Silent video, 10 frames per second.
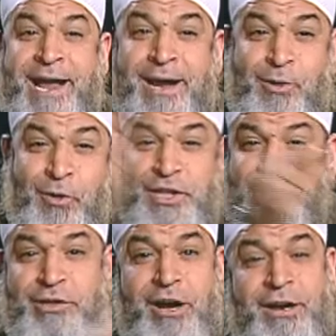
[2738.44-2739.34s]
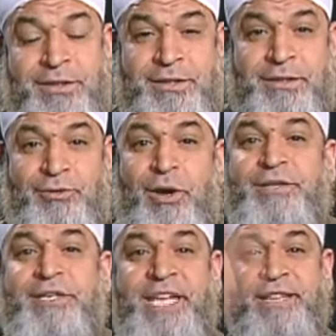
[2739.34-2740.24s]
got a good start to
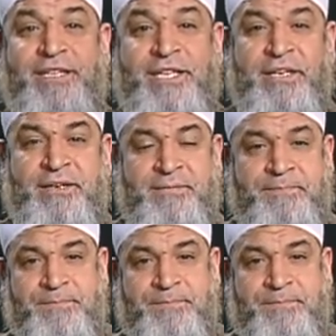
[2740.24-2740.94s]
understand the deen